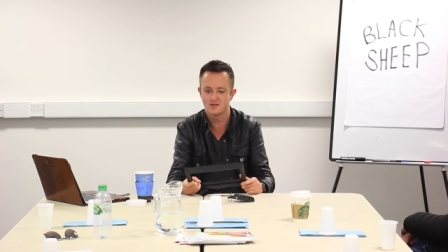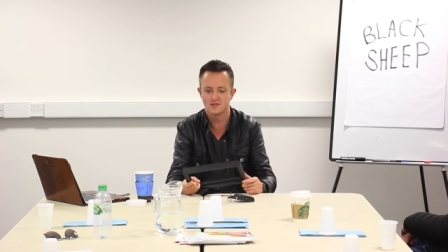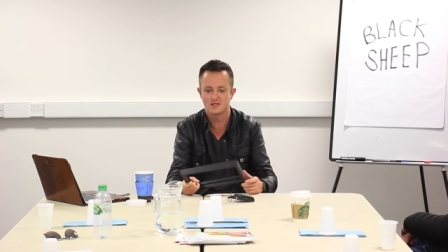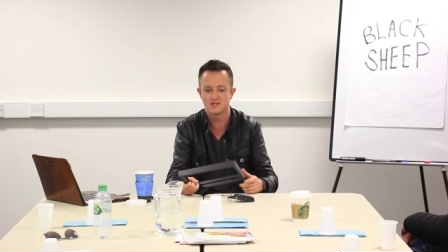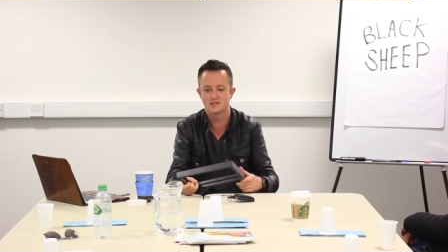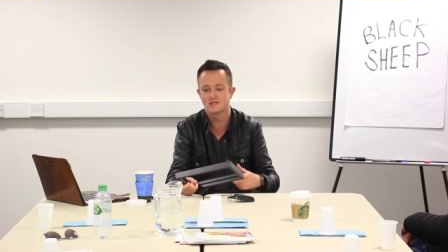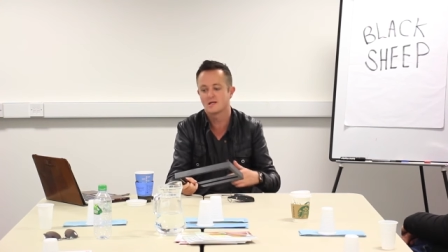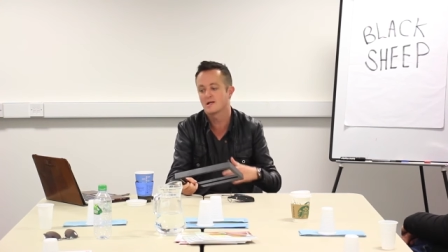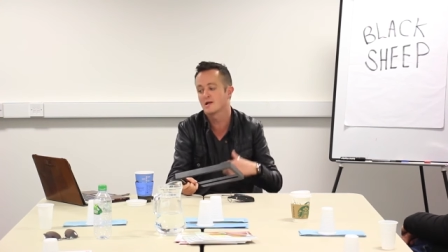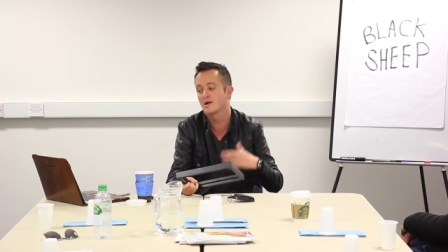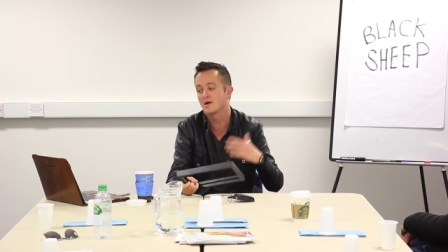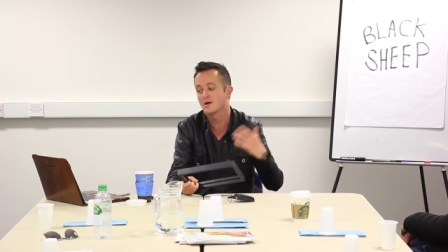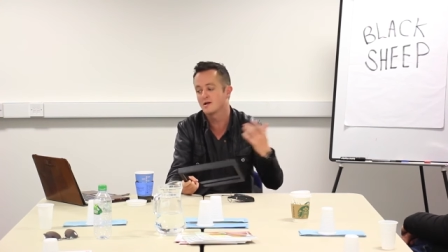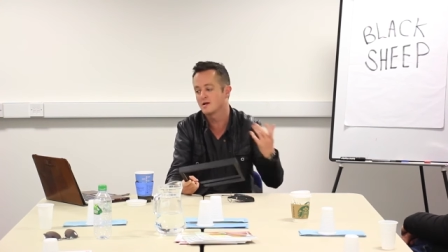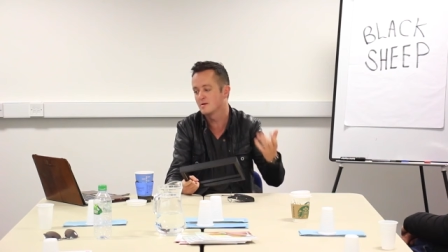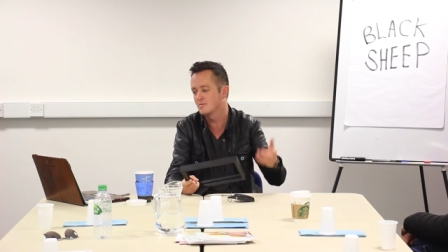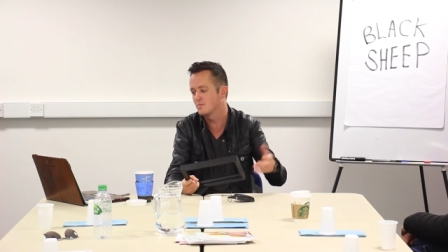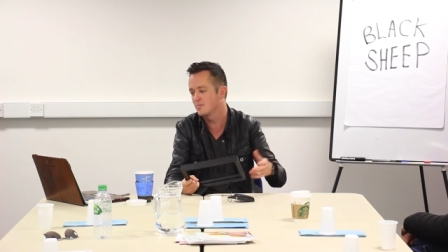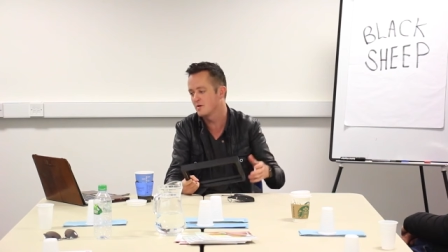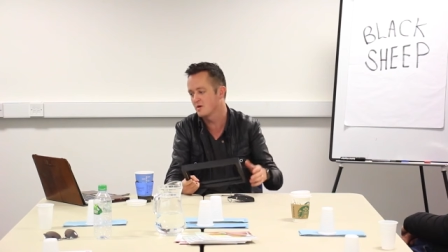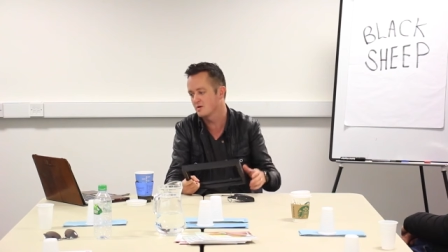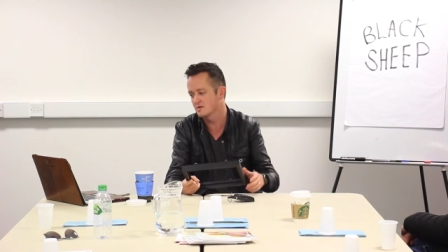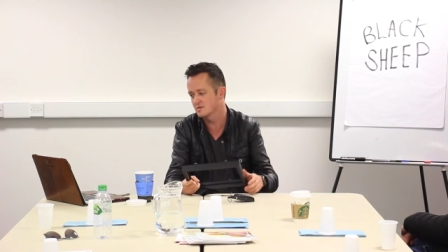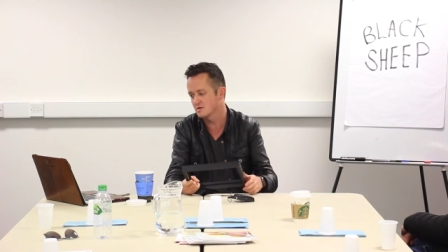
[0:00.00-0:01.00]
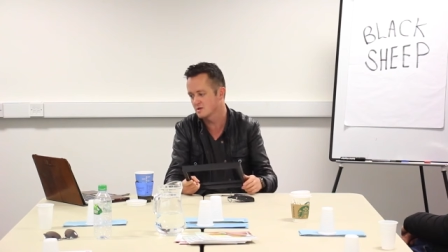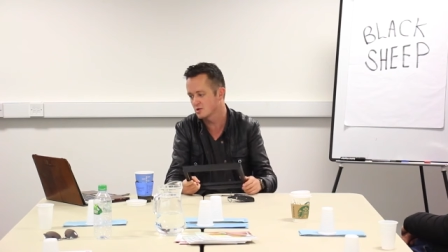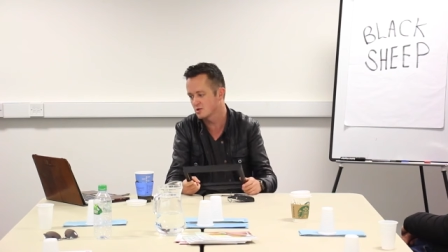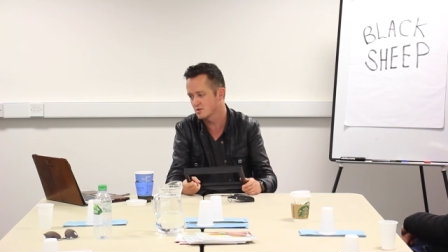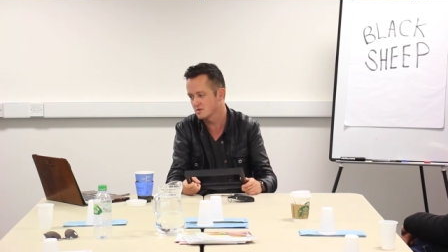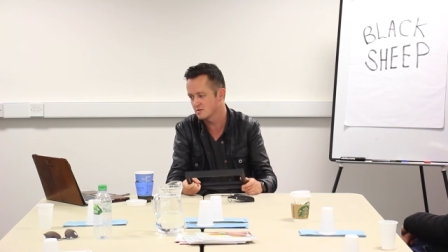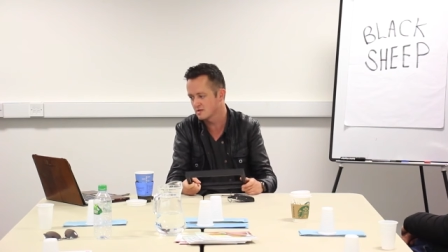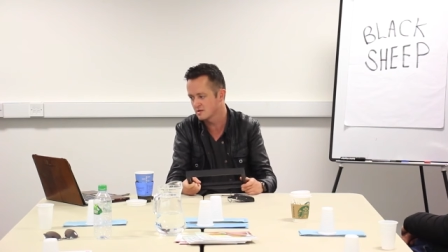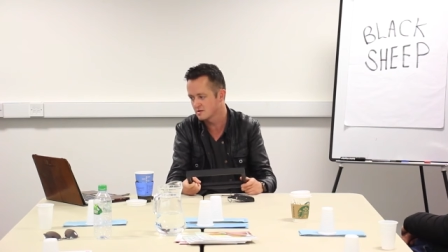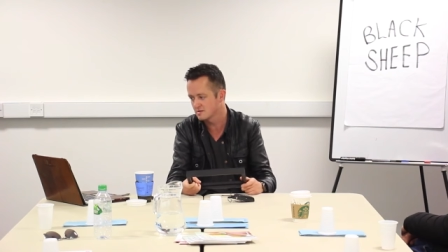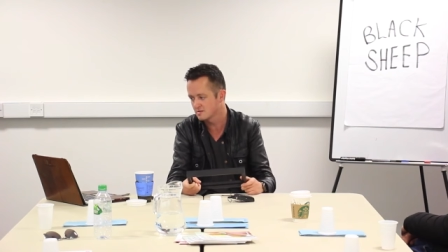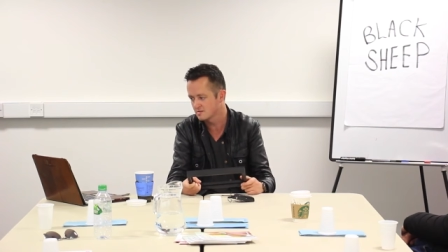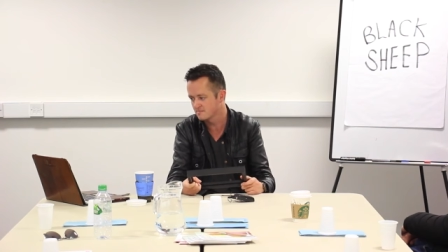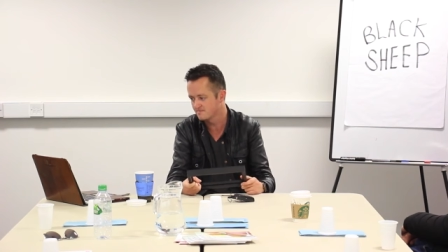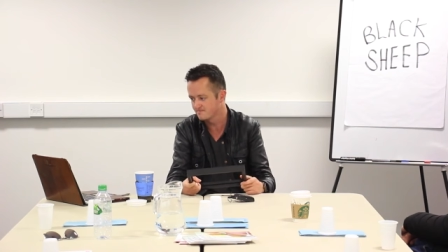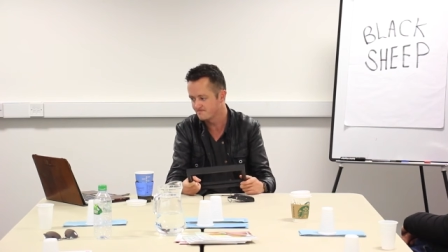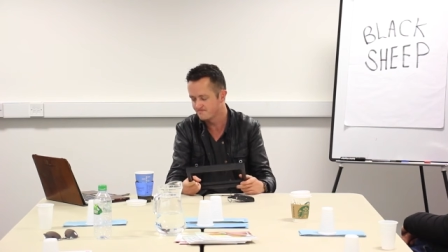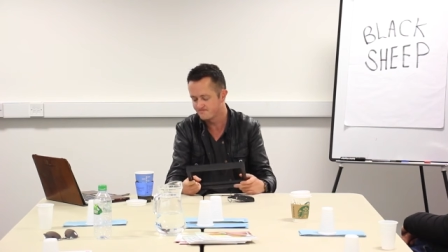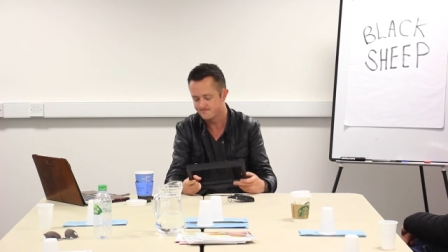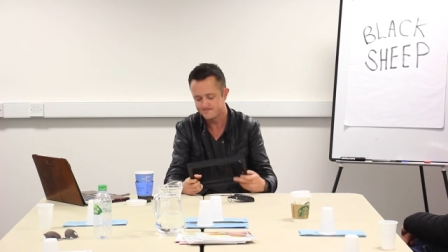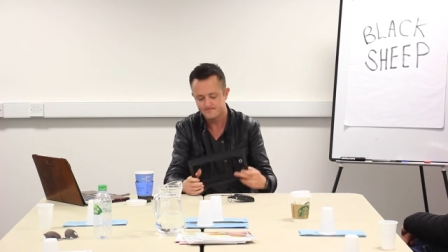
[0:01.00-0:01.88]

There's a delight in passing shit tests.